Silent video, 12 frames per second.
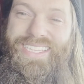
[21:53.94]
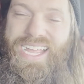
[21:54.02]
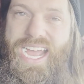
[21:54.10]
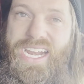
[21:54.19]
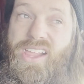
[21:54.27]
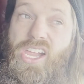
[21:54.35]

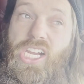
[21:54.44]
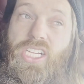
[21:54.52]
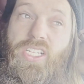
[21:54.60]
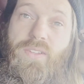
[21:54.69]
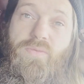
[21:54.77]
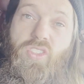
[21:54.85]
line.
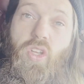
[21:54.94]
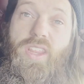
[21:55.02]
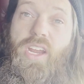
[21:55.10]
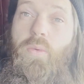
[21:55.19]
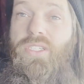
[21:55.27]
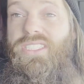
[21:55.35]
So
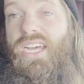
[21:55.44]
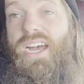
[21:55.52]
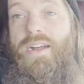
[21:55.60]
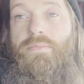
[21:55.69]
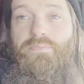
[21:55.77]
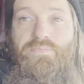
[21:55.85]
there was
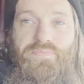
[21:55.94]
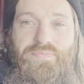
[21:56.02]
I'm